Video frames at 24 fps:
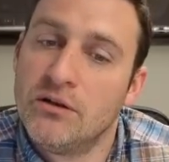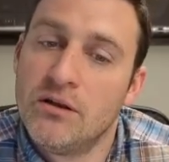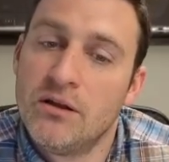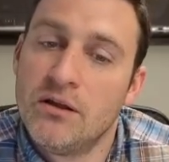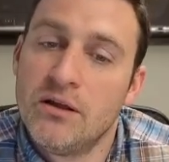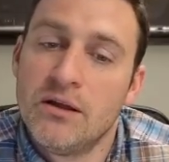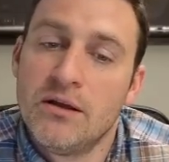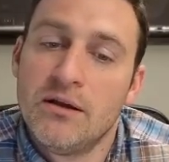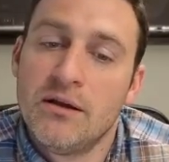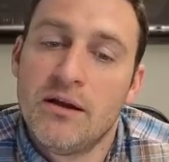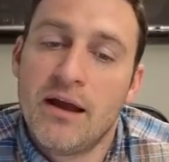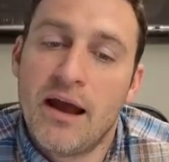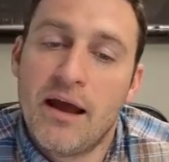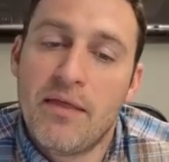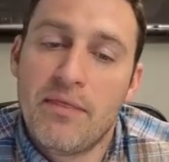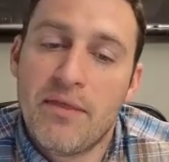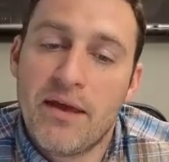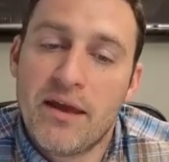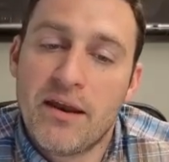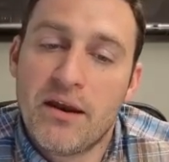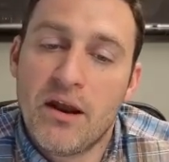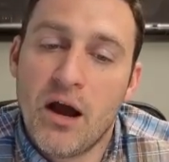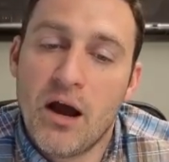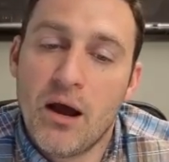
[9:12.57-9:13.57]
And then
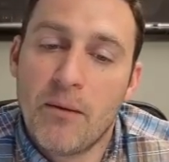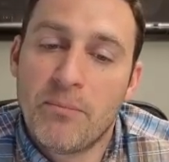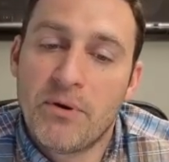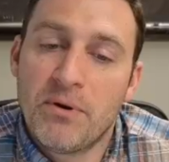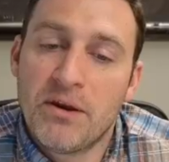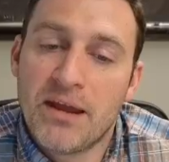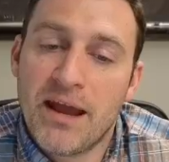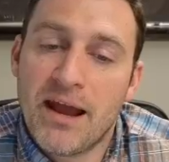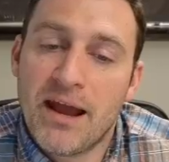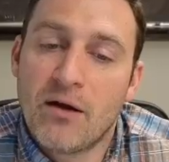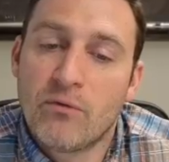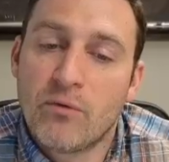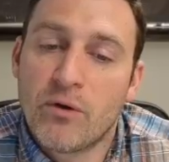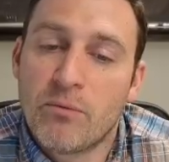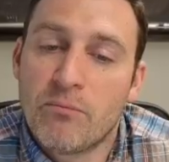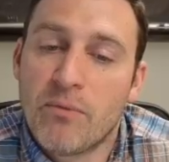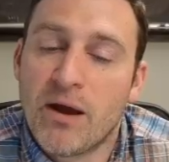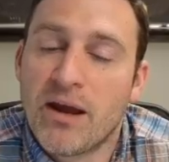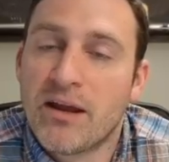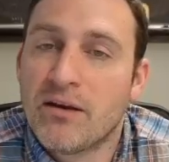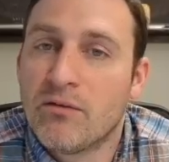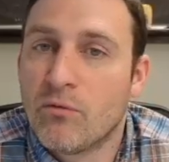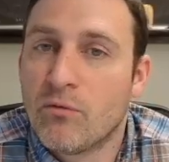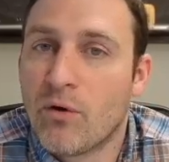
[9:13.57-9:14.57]
up and down, we might
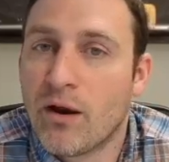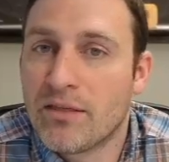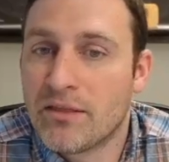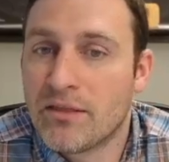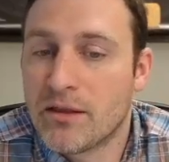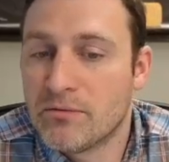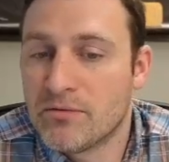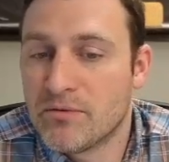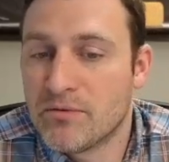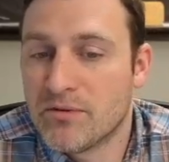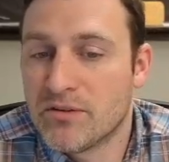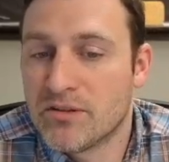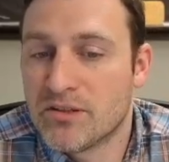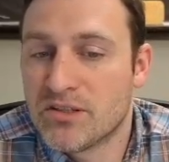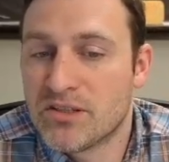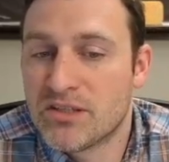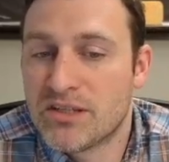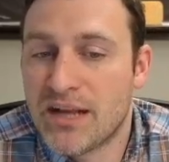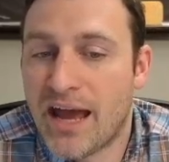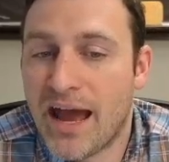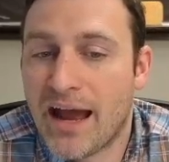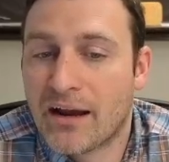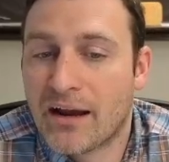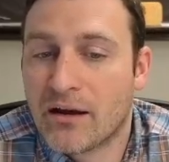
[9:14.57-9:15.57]
write them in a
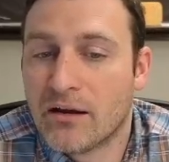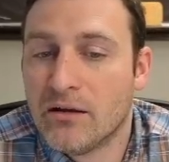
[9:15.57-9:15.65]
stack.